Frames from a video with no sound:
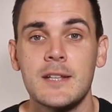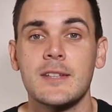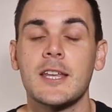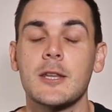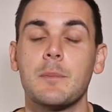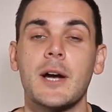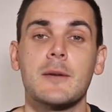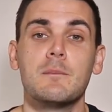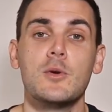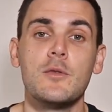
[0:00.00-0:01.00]
to get the
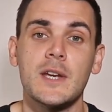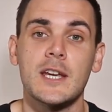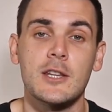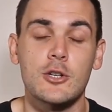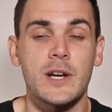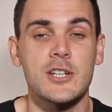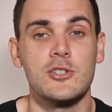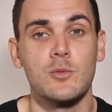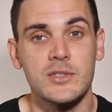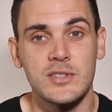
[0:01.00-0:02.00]
bike moving in the
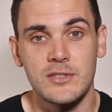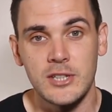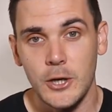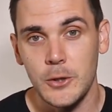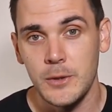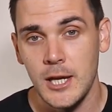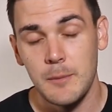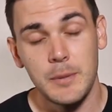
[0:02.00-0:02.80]
direction you want it to go,